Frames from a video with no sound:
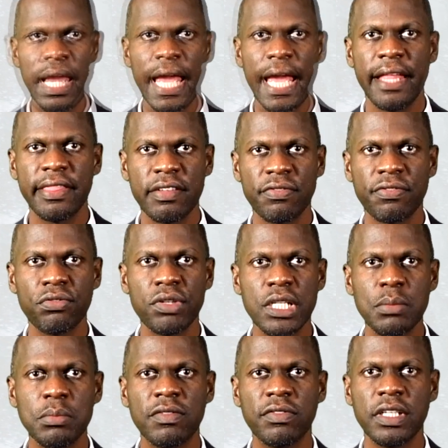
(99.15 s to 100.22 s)
And the
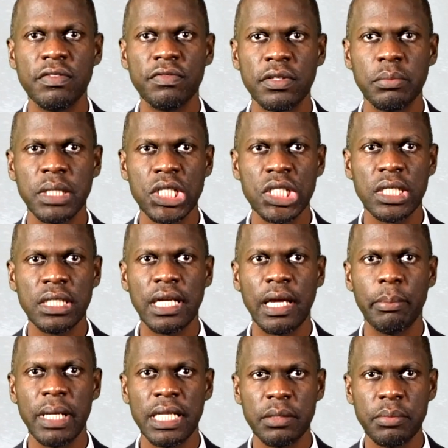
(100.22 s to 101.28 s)
Freedom of Information
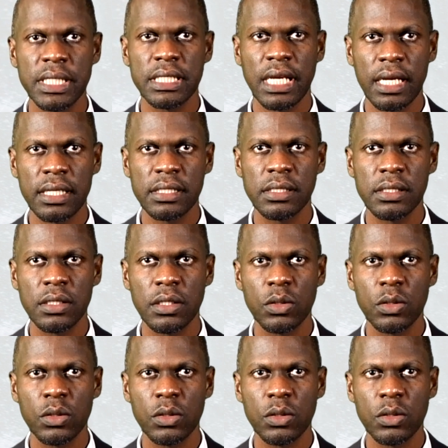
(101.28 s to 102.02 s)
Amendment Act,